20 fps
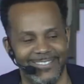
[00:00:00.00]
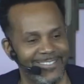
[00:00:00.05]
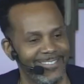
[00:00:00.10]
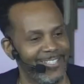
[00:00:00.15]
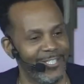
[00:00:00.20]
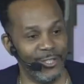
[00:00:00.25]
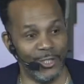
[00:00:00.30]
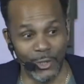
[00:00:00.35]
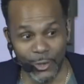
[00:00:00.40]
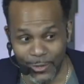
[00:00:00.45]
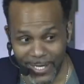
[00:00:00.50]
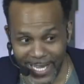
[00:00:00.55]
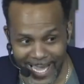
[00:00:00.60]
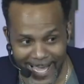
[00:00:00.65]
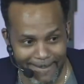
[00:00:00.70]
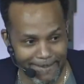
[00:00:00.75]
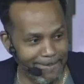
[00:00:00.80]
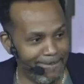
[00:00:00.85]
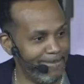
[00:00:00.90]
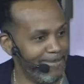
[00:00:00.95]
Did you do
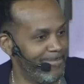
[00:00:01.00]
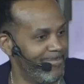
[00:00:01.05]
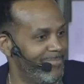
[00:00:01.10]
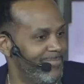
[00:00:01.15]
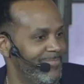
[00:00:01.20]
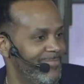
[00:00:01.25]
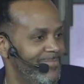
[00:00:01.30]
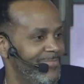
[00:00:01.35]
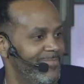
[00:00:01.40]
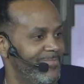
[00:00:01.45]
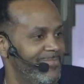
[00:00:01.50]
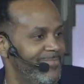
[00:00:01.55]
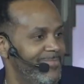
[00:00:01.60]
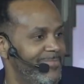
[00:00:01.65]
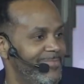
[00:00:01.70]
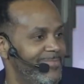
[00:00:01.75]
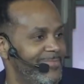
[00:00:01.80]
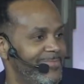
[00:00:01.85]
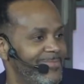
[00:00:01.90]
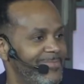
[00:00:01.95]
that?
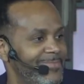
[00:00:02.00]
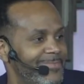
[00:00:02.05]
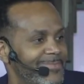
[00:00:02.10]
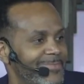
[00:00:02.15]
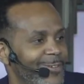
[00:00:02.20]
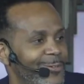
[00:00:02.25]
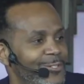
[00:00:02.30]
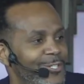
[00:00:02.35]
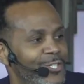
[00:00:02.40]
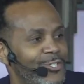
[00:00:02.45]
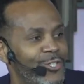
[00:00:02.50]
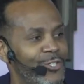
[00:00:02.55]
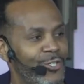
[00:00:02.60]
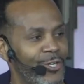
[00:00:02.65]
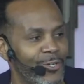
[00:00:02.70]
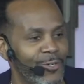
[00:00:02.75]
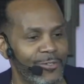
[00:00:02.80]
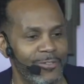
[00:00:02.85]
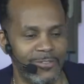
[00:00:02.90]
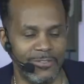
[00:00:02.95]
Or did you
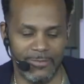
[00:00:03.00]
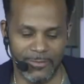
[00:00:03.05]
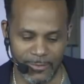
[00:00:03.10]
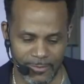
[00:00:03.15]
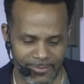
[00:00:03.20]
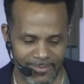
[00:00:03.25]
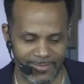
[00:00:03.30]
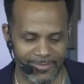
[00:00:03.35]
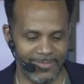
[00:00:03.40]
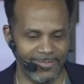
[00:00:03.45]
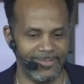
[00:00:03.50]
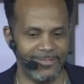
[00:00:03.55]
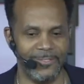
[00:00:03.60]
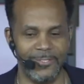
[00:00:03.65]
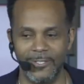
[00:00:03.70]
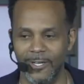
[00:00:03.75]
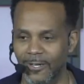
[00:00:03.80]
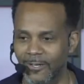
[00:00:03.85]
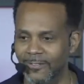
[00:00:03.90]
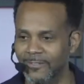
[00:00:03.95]
do,
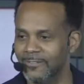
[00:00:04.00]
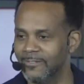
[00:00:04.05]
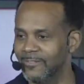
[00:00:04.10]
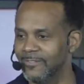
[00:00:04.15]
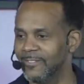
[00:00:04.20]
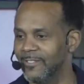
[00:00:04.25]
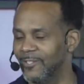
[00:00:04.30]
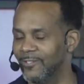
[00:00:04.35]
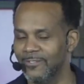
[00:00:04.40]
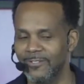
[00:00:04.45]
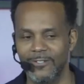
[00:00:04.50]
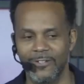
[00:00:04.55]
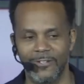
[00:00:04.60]
you know, you